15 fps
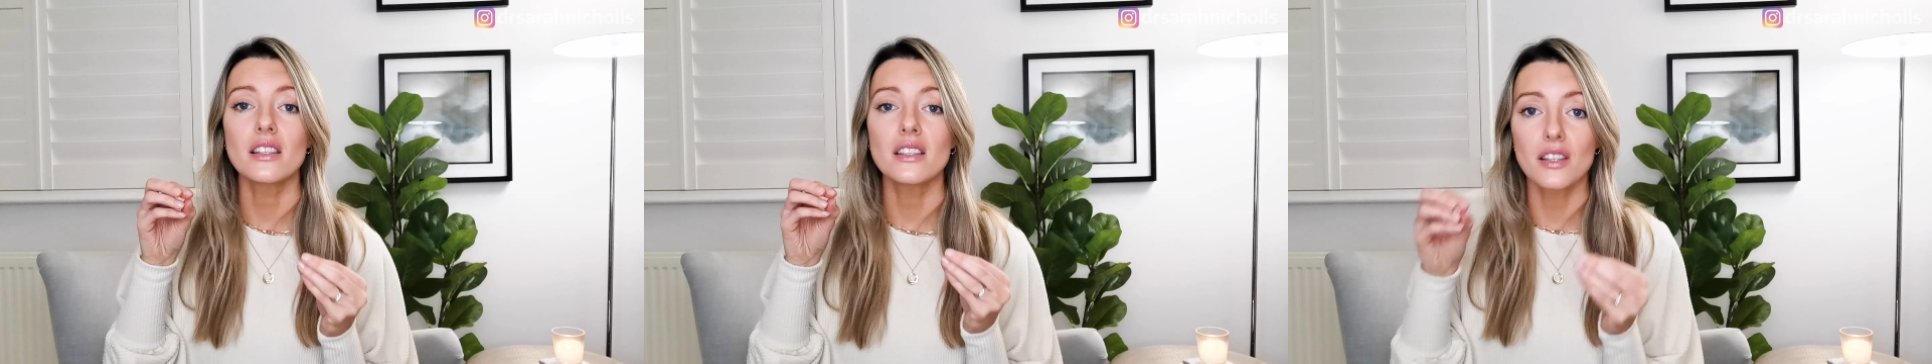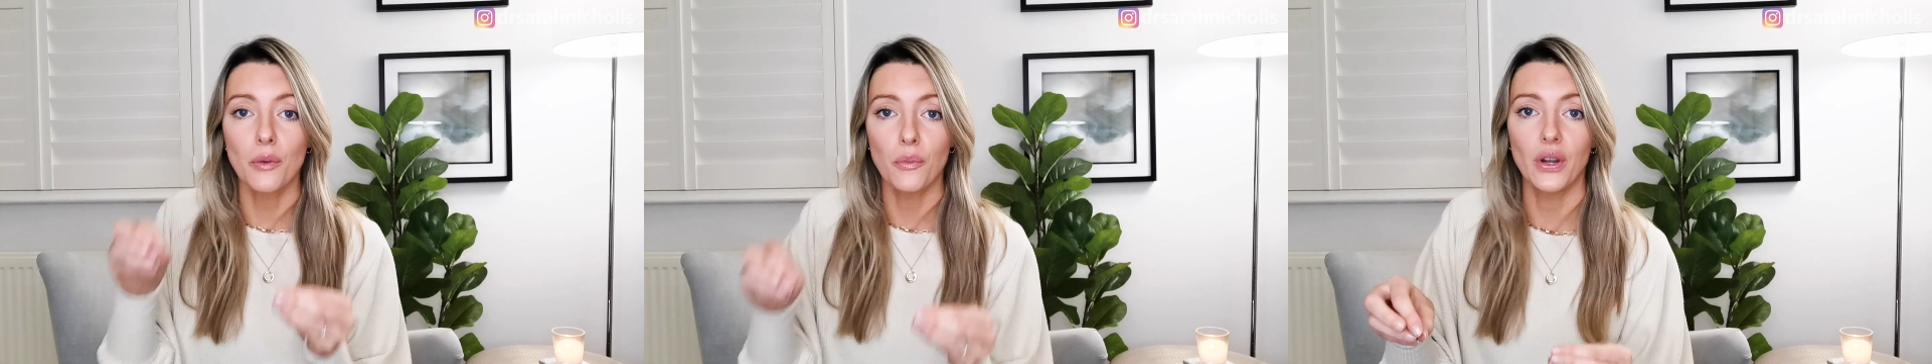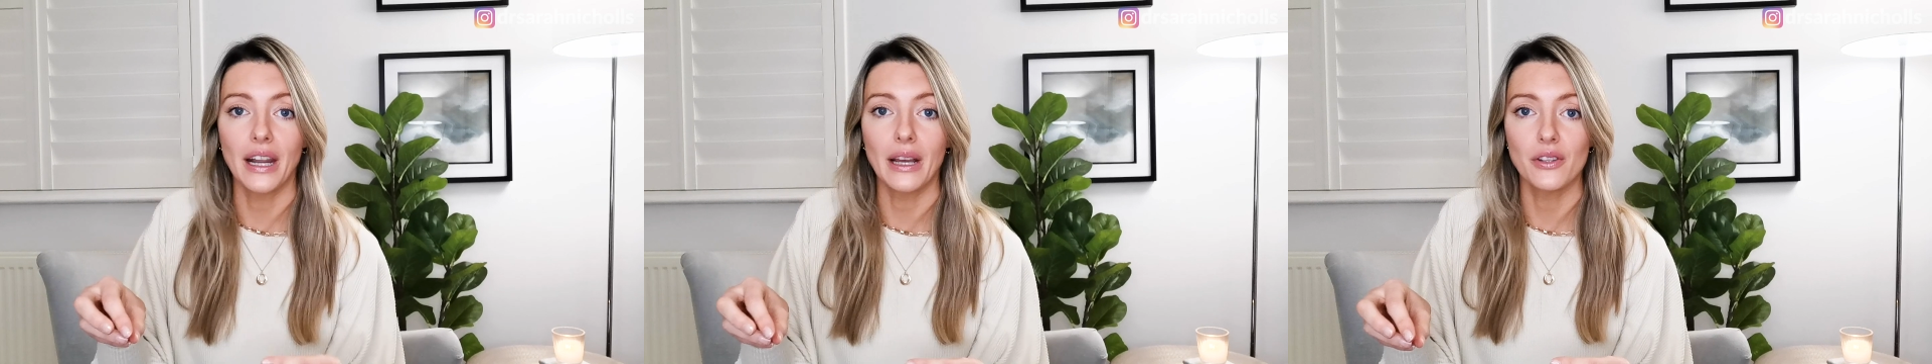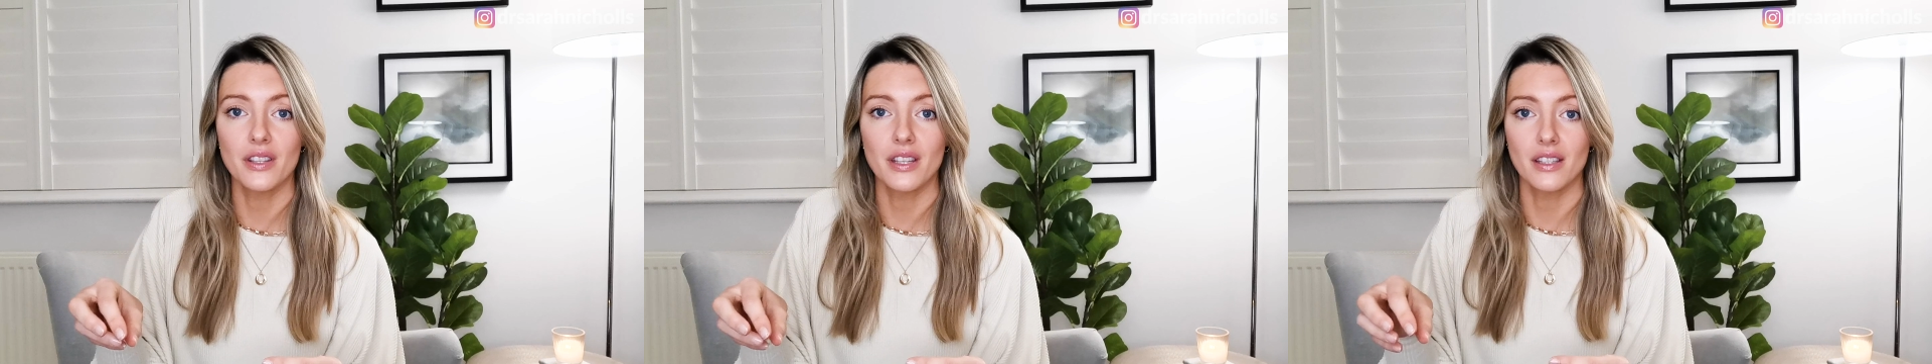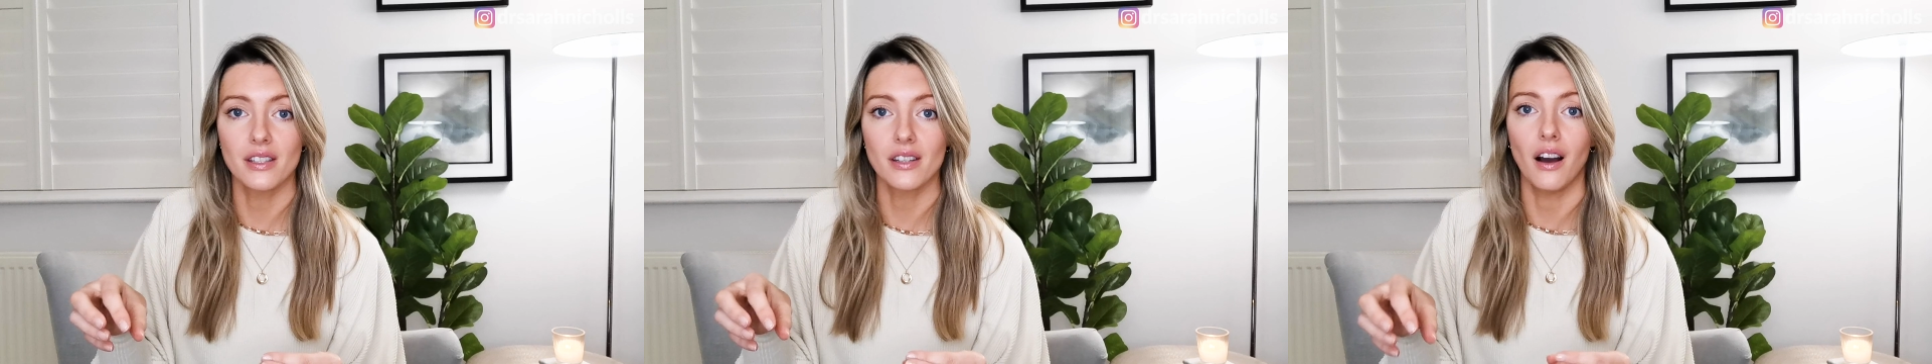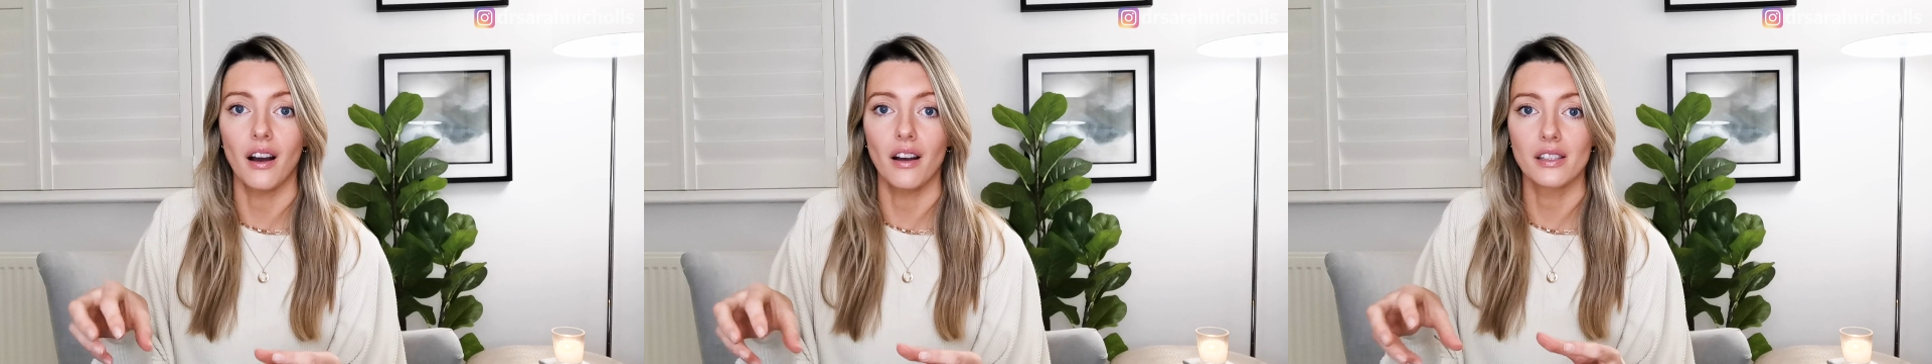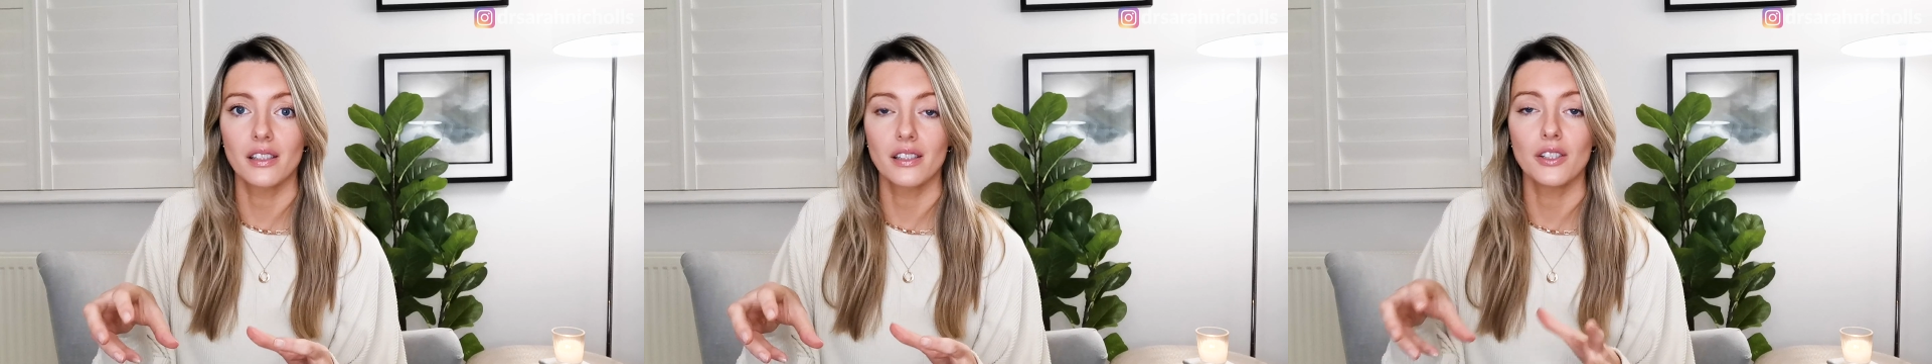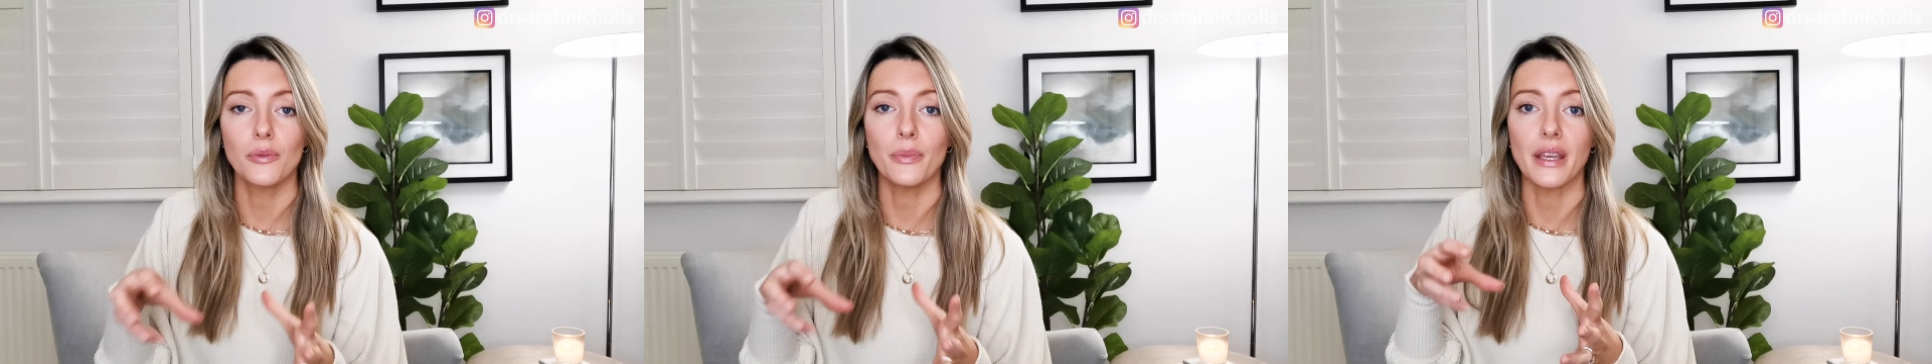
someone else's task to